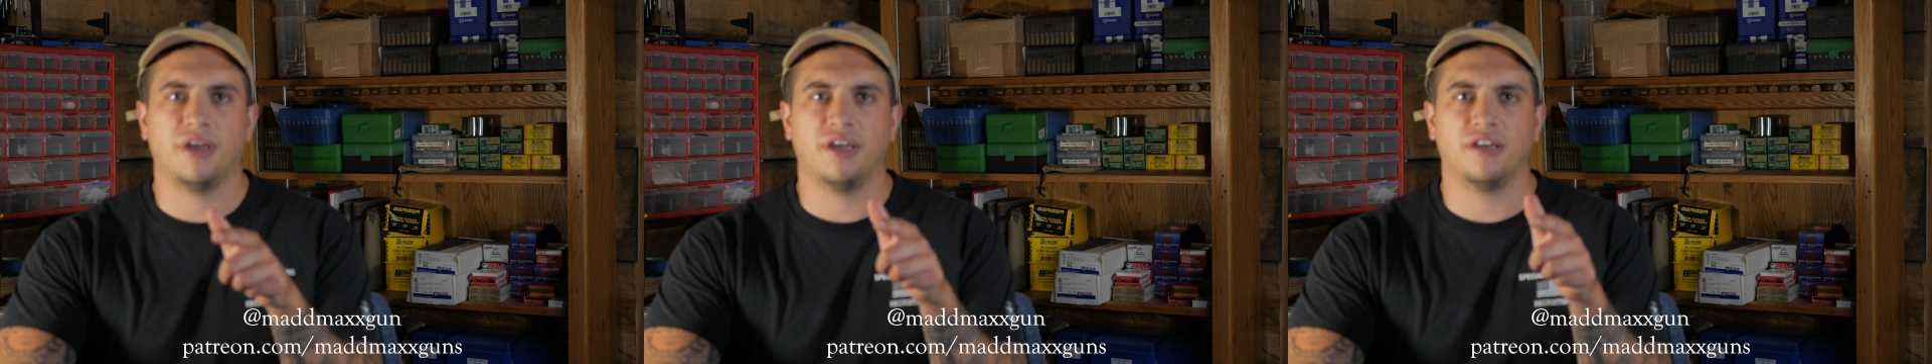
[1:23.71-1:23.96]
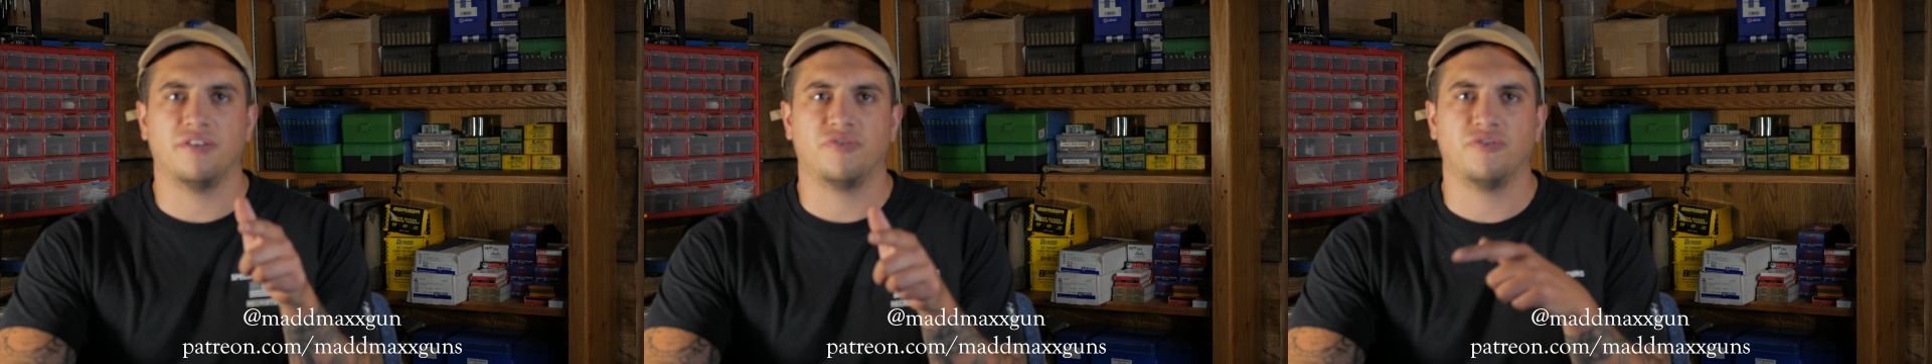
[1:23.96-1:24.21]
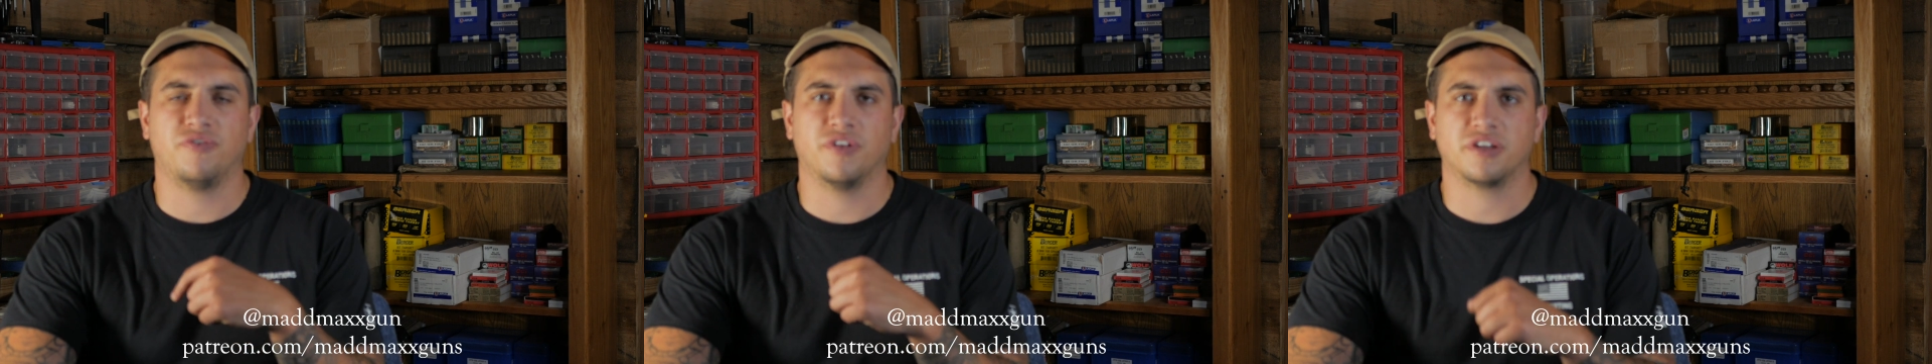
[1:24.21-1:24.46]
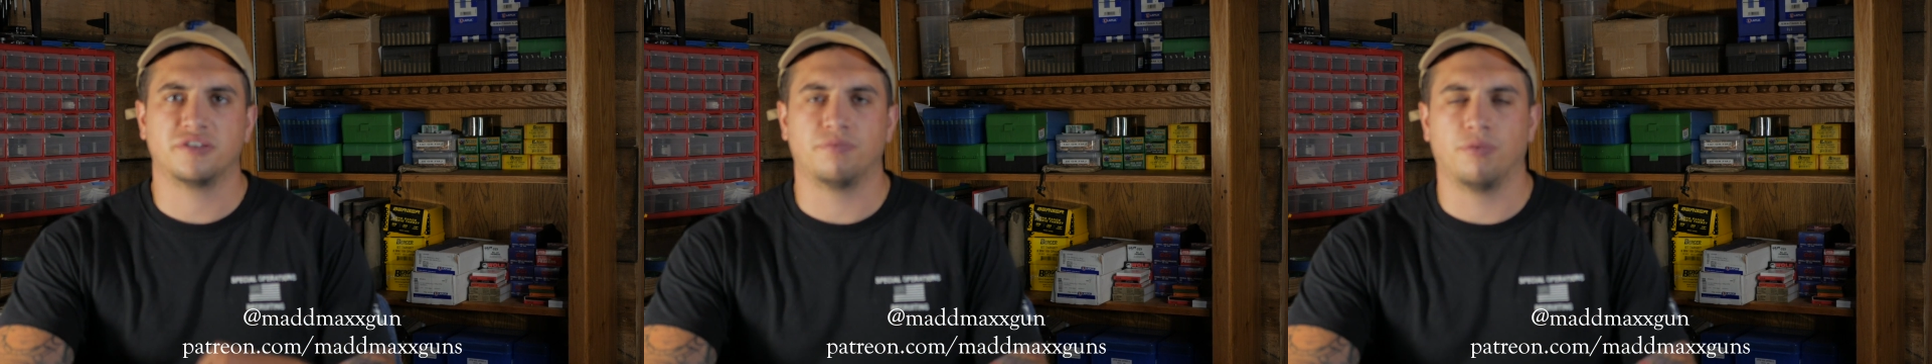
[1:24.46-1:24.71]
And if you
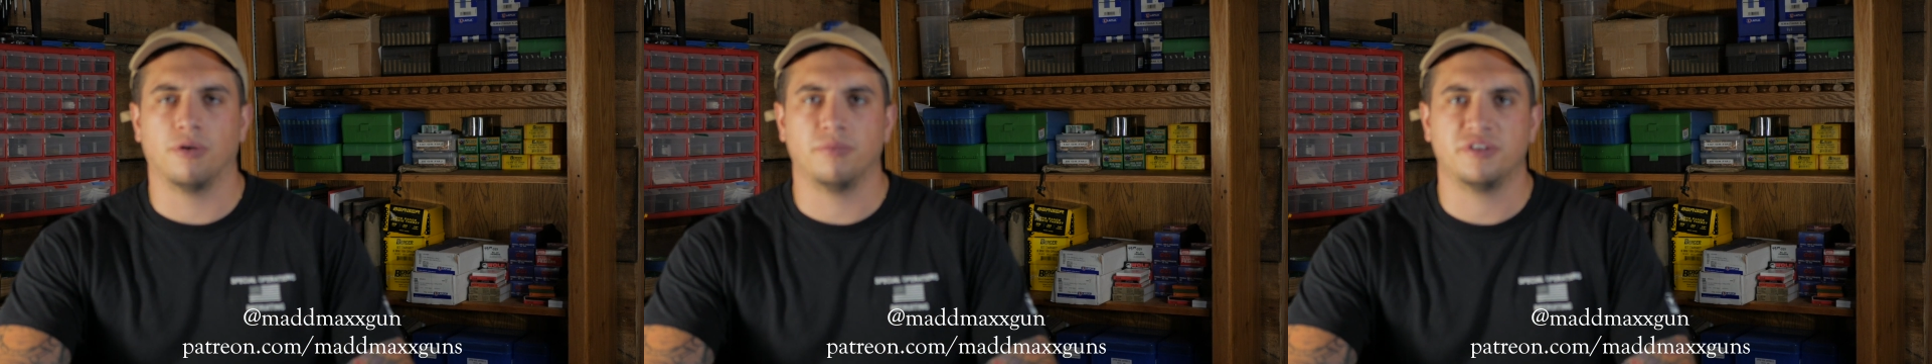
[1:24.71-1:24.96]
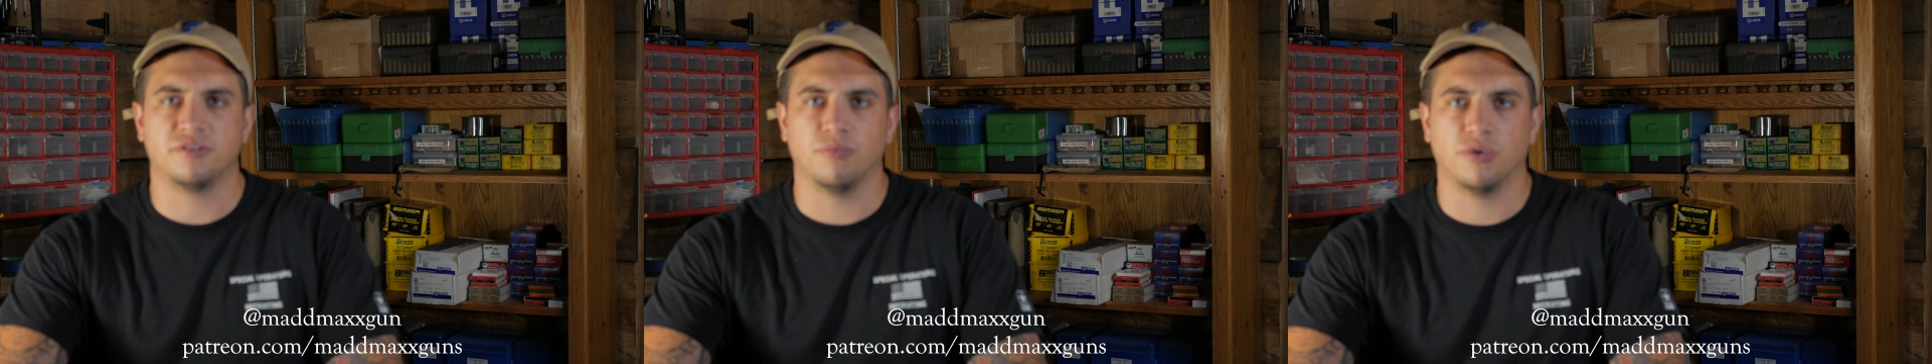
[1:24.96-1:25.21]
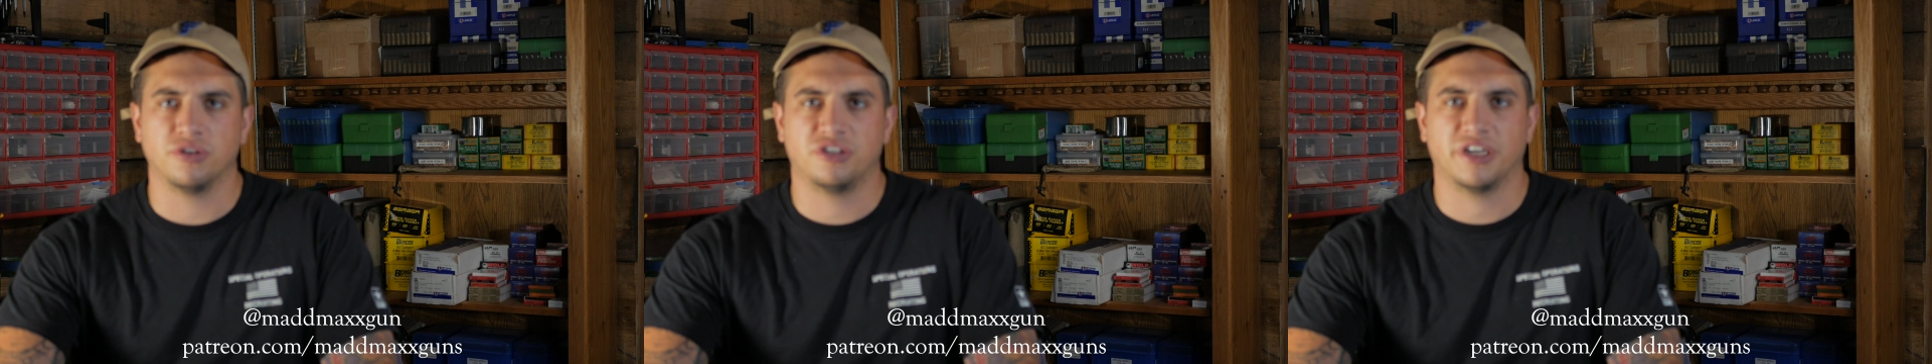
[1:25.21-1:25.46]
feel like supporting me some more,